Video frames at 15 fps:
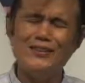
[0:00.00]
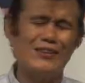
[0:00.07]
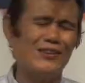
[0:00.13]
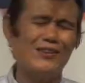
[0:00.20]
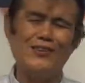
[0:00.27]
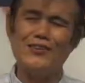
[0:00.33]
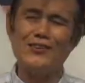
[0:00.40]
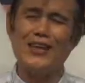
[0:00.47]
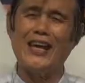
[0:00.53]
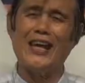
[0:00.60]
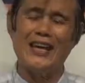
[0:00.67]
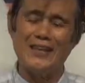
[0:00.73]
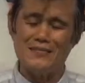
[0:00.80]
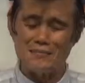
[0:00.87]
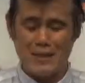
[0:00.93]
the Lord.
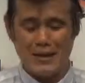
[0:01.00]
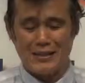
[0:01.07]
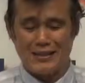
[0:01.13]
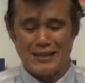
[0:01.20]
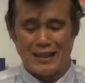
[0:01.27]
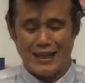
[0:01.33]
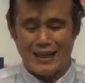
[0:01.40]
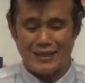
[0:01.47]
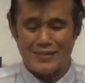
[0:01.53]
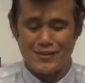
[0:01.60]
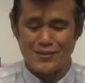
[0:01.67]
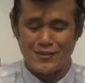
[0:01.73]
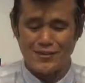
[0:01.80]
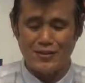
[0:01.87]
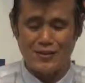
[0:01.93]
Amen. Thank
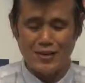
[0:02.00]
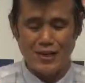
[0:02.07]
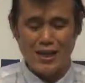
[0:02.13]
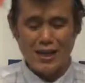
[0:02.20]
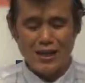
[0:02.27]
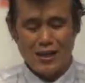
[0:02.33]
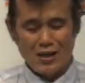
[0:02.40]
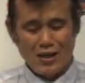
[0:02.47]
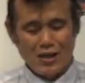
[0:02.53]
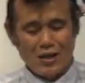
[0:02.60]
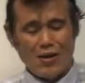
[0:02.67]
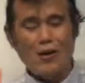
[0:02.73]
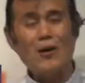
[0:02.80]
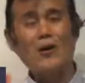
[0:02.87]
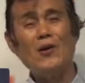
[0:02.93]
you. Lord.
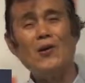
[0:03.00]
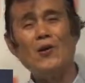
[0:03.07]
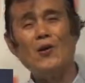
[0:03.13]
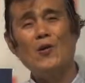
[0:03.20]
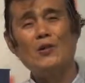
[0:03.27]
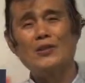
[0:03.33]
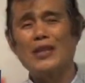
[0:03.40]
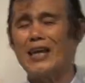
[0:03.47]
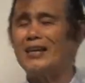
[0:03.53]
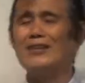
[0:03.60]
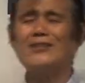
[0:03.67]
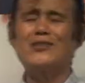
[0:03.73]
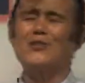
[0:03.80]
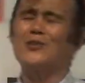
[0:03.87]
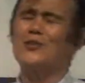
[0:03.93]
Oh,
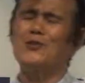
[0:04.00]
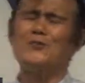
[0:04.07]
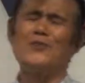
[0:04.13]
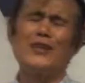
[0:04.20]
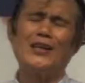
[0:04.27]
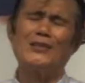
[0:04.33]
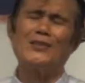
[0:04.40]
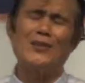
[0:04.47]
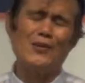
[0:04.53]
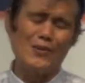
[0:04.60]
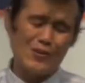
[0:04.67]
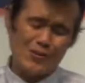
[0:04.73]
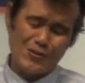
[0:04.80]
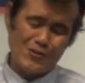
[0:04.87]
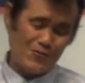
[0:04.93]
thank you, Lord. Praise the
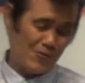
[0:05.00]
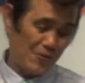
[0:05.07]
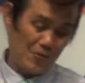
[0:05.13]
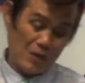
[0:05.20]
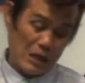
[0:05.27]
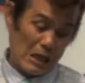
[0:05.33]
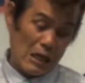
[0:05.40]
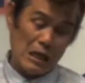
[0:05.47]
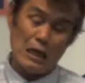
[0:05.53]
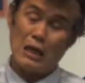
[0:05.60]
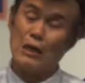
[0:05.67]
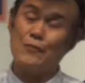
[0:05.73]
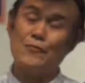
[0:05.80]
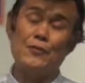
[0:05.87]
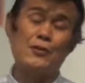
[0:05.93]
Lord. Oh,
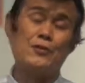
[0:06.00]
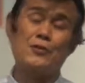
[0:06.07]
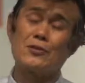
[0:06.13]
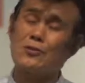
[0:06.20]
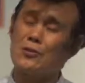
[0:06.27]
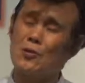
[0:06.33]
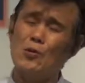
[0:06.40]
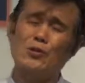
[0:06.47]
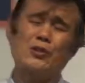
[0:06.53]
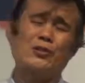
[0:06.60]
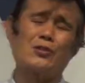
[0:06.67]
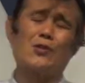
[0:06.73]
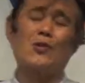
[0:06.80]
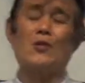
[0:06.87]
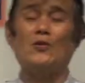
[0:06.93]
I feel so
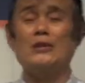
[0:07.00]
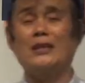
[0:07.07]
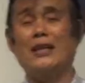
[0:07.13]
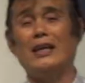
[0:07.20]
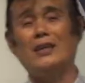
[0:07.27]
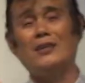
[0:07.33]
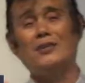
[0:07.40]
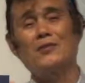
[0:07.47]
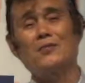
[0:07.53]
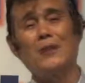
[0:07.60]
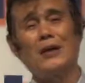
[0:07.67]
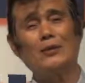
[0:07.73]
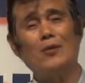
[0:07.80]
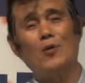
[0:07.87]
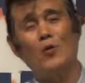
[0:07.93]
strong. Thank you
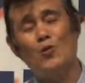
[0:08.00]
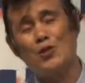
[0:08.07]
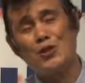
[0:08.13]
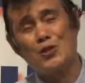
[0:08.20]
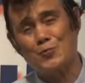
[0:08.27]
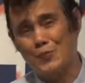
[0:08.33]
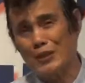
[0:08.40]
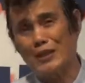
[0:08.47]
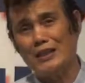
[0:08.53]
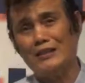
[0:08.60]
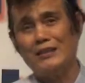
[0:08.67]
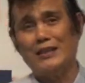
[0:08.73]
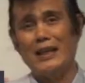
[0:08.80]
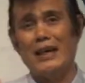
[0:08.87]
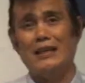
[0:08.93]
by the Holy Spirit.
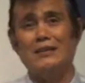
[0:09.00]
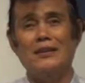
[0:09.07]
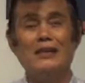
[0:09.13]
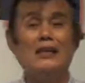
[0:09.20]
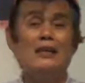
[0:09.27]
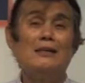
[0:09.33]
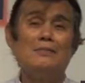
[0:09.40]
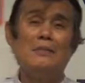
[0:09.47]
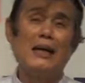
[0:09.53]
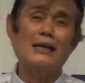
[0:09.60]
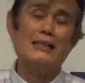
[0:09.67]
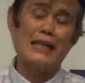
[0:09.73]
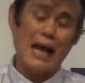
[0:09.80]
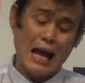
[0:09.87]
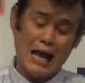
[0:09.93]
Thank you. My
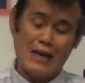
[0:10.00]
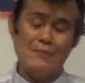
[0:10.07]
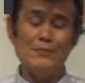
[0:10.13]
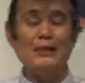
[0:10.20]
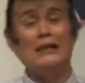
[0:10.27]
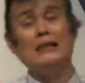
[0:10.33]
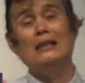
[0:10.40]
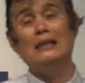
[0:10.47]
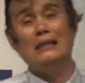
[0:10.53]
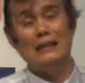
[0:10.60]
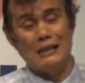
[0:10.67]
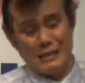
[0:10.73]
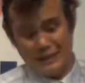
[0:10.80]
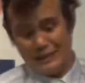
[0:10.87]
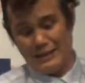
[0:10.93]
time
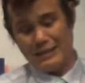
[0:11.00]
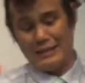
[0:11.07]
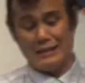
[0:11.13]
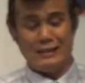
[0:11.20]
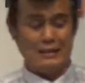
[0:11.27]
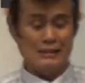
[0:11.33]
is